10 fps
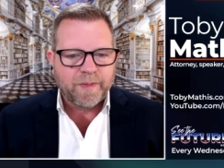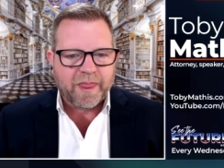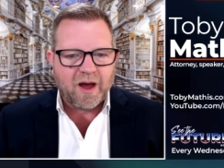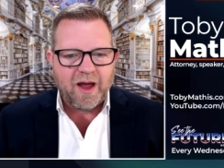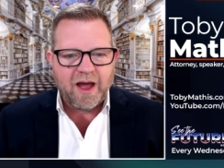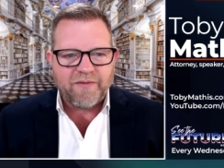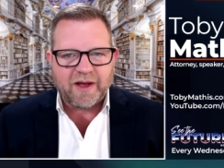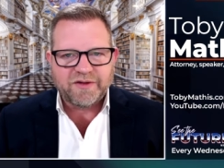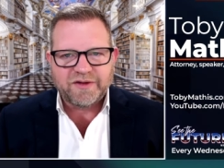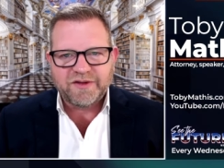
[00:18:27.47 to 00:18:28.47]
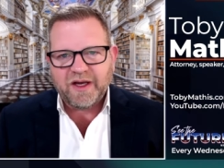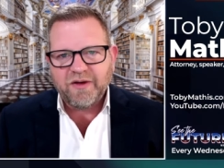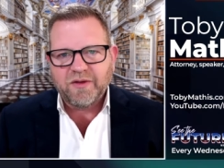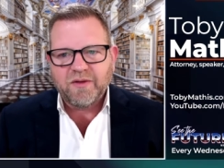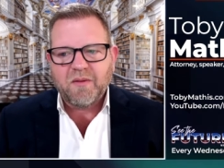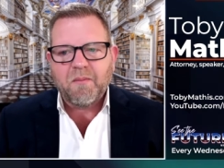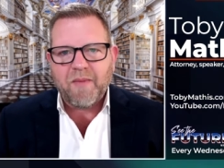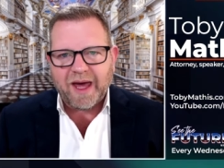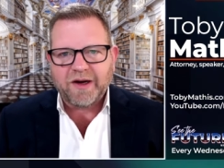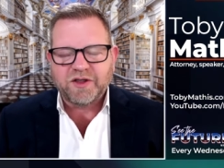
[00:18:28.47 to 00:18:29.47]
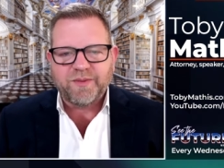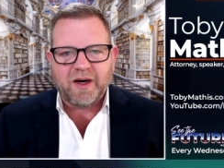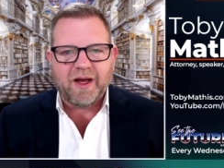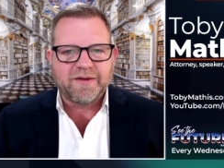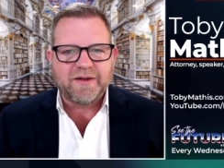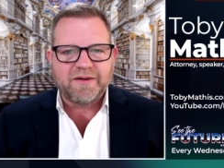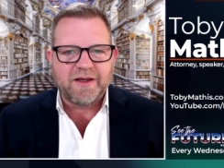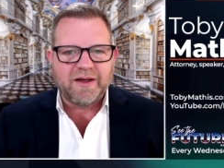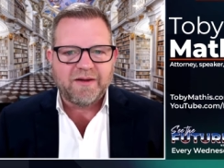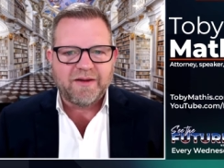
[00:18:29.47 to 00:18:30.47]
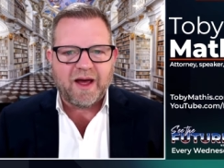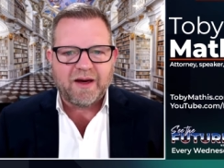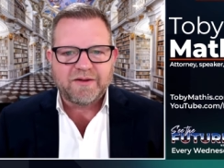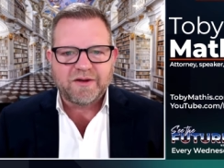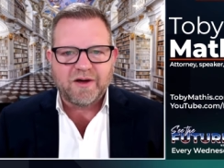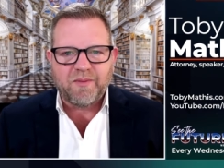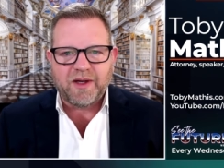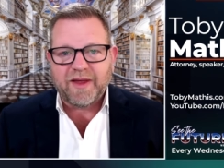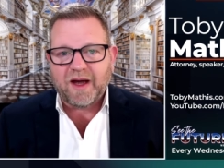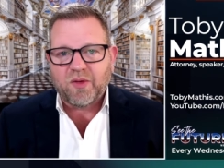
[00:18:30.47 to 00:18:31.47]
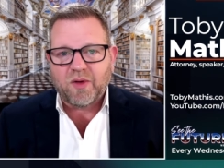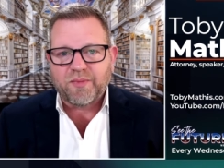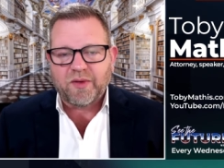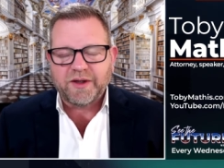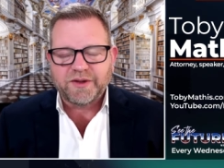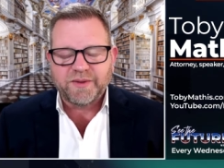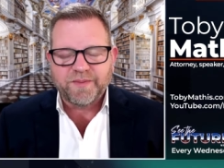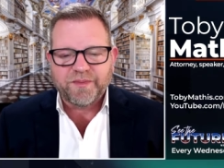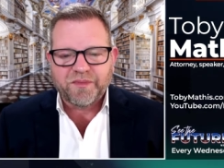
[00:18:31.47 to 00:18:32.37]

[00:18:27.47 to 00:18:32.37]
I have a single management entity that's going to be that corporation.